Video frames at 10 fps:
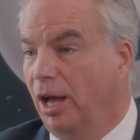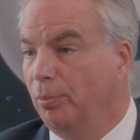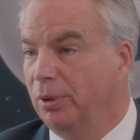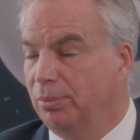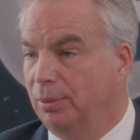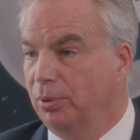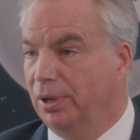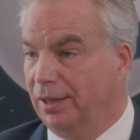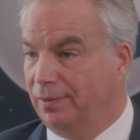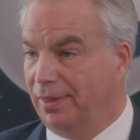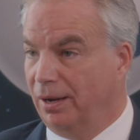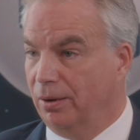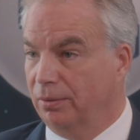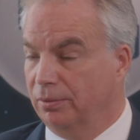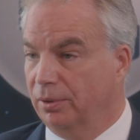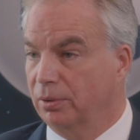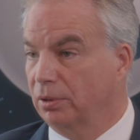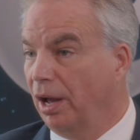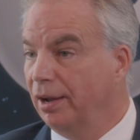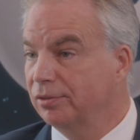helping people get their
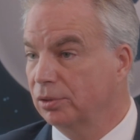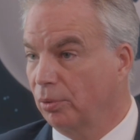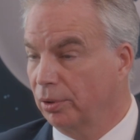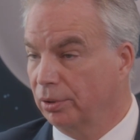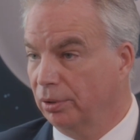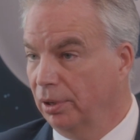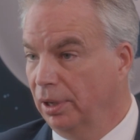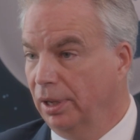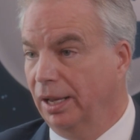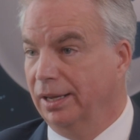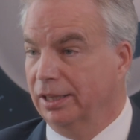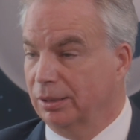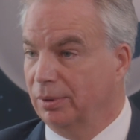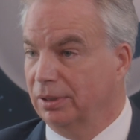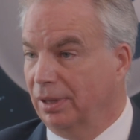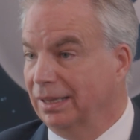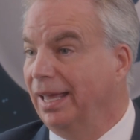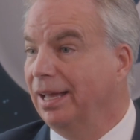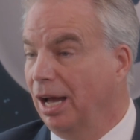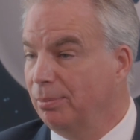lives in order and get them a
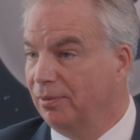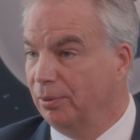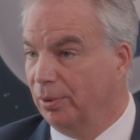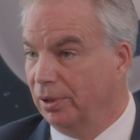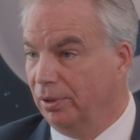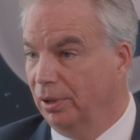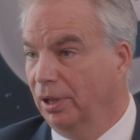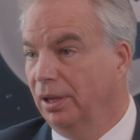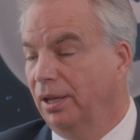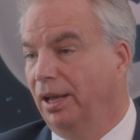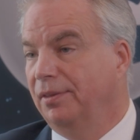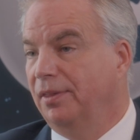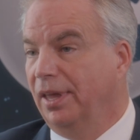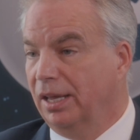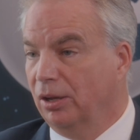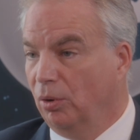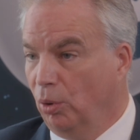leg up, if you will, and then they can go